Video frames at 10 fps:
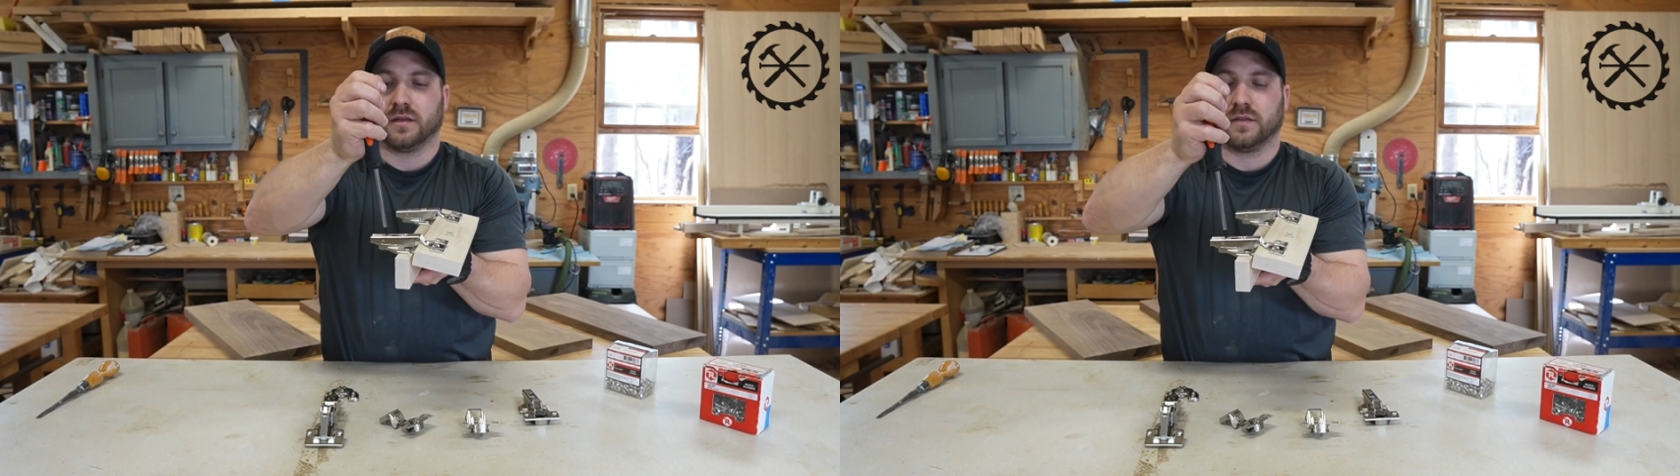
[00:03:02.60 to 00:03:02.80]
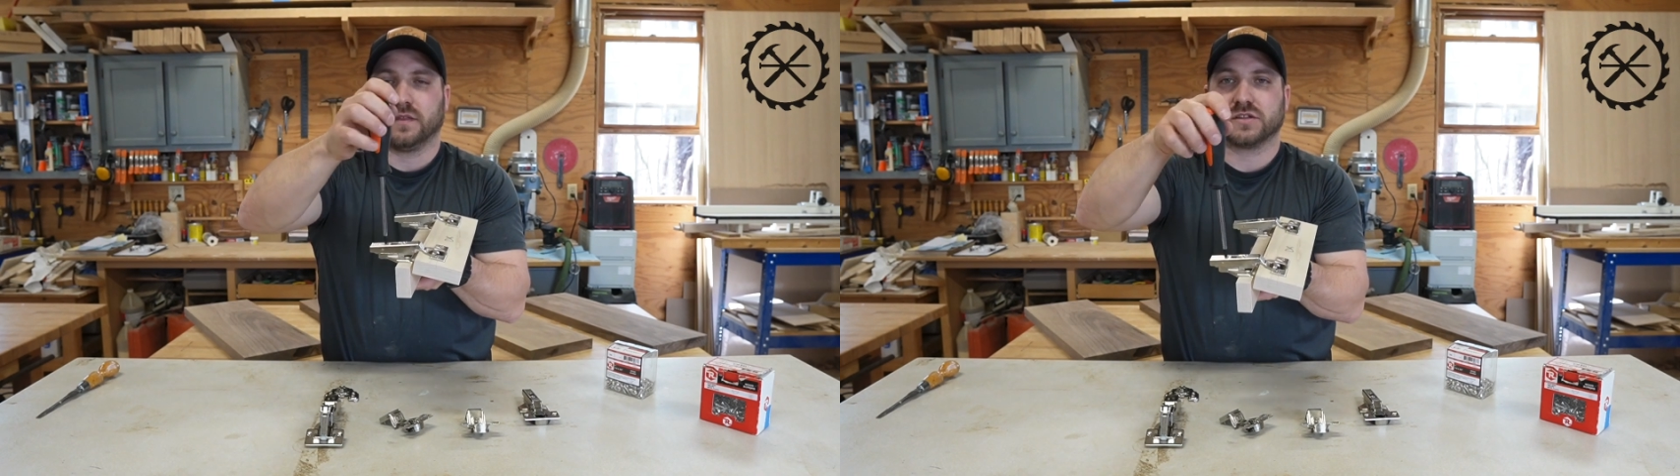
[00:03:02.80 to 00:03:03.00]

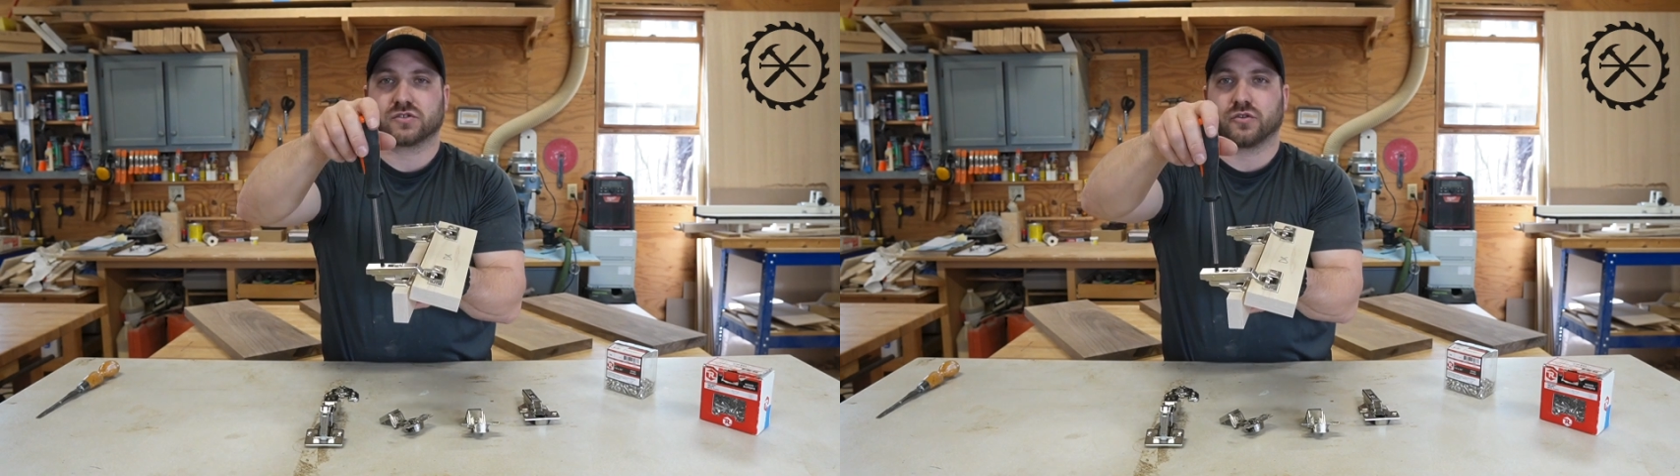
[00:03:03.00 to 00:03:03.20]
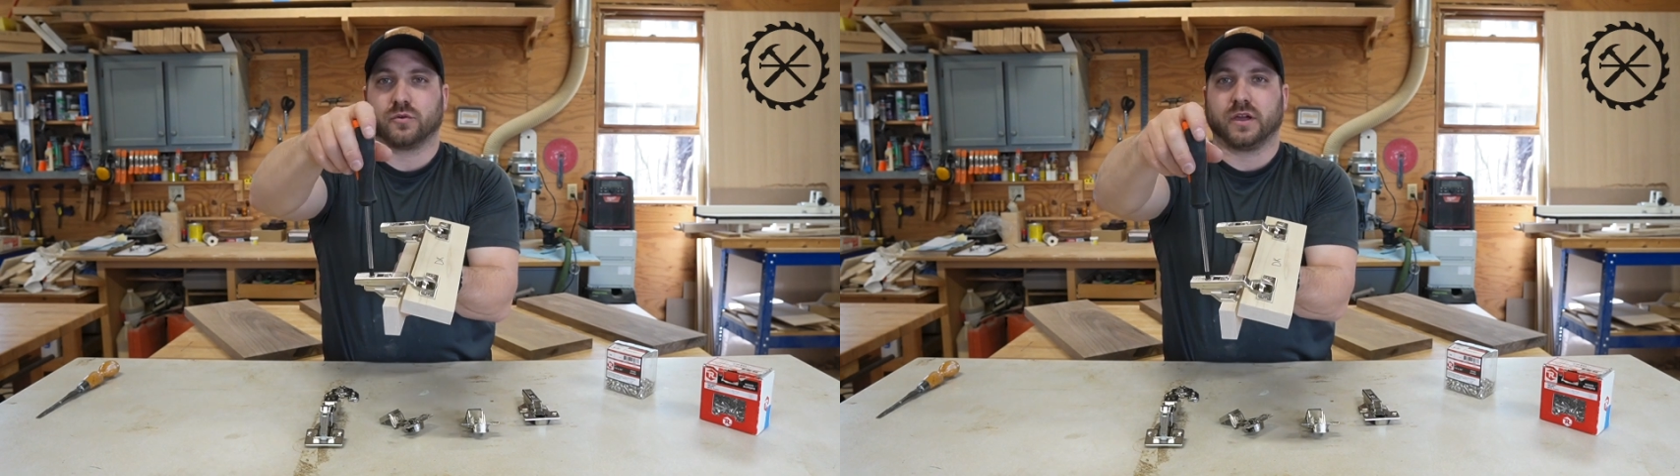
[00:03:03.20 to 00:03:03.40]
This
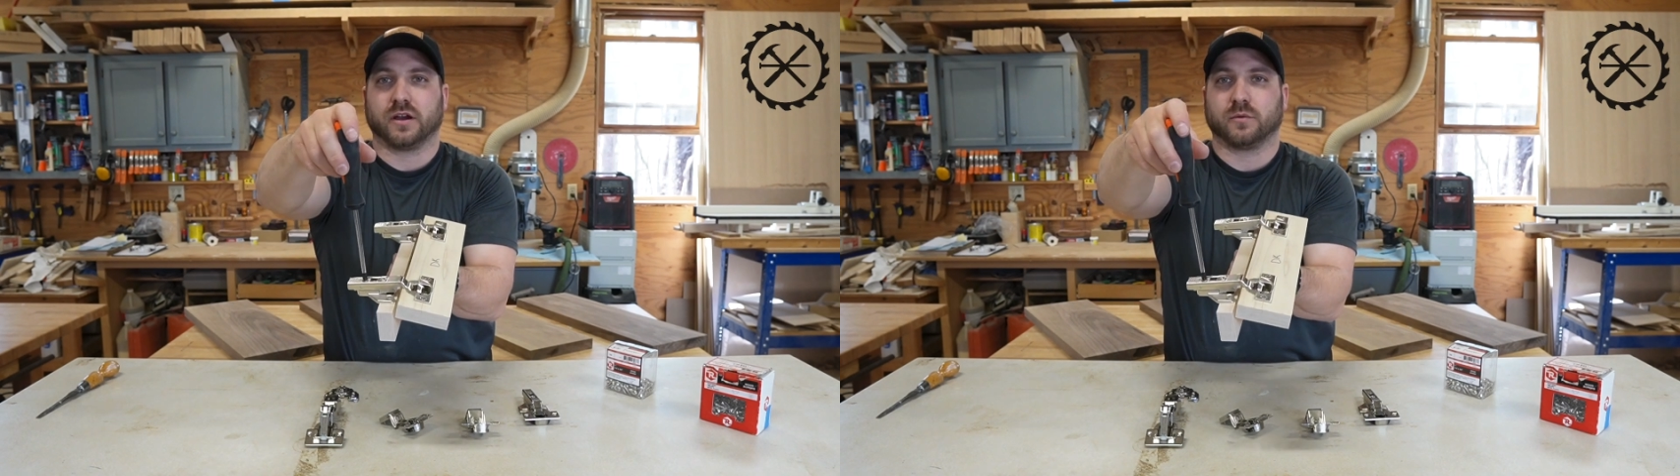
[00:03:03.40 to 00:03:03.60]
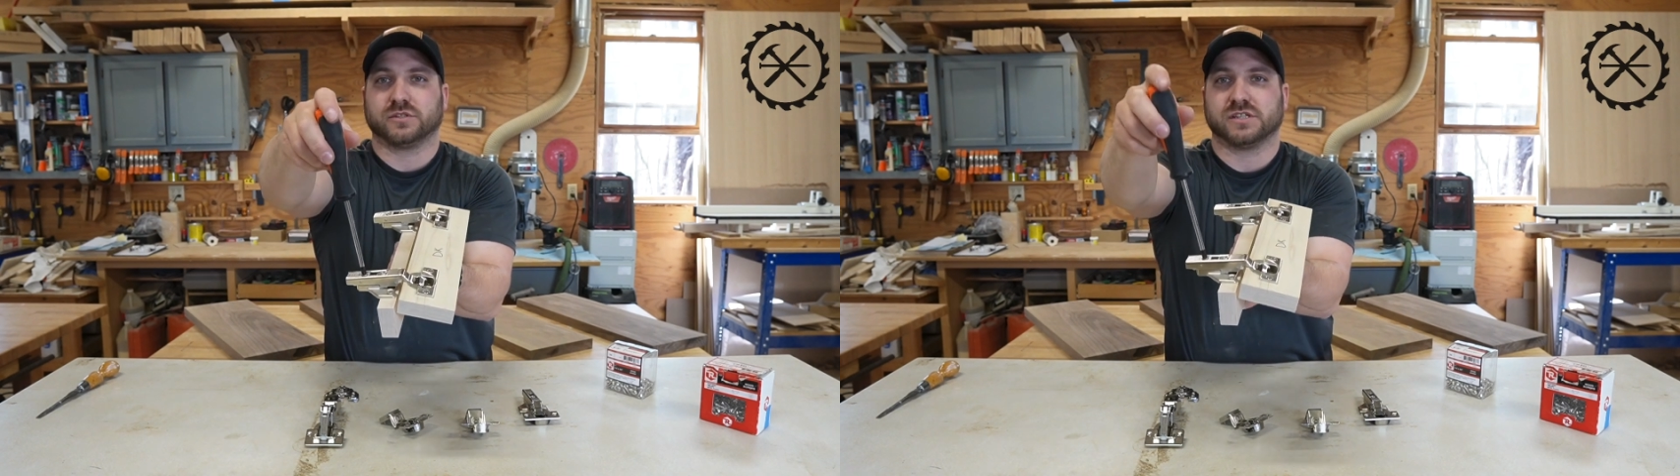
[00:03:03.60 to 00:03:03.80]
screw
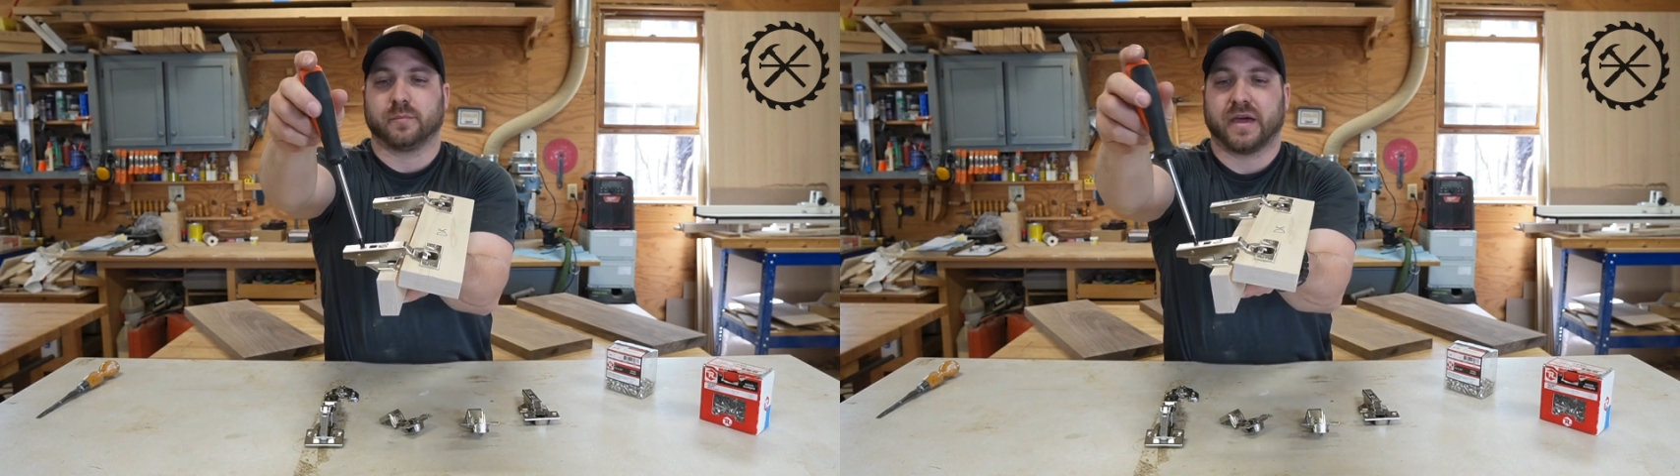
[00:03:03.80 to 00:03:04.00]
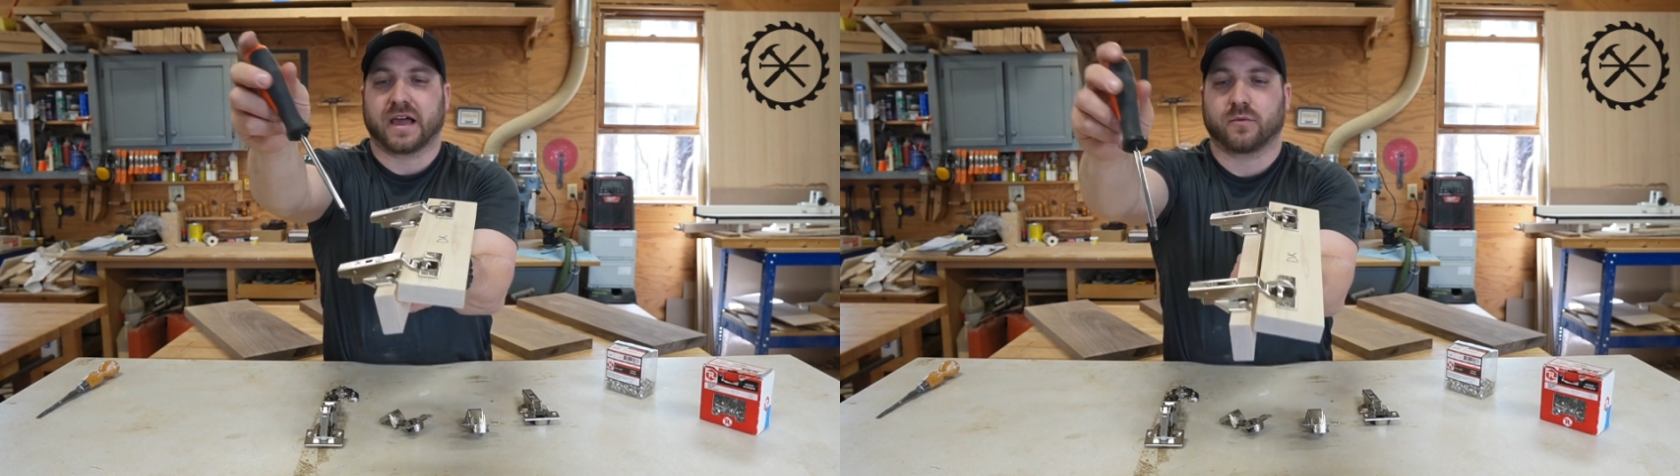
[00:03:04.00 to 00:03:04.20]
here, which is the
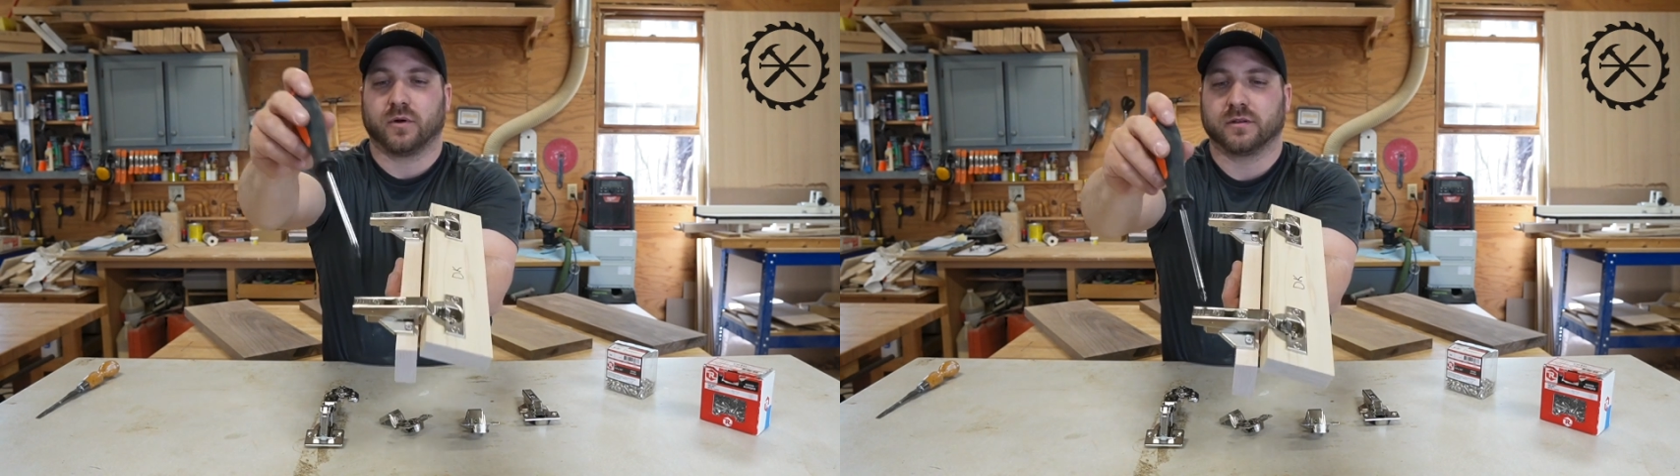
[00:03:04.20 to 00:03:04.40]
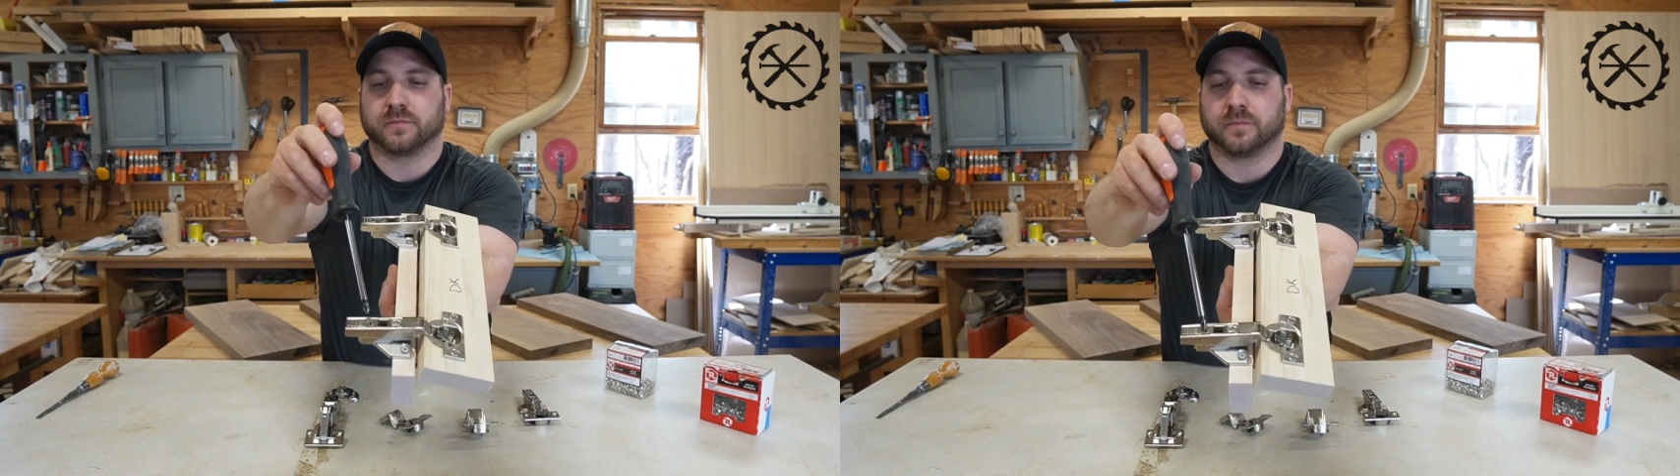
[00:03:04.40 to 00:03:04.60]
back one,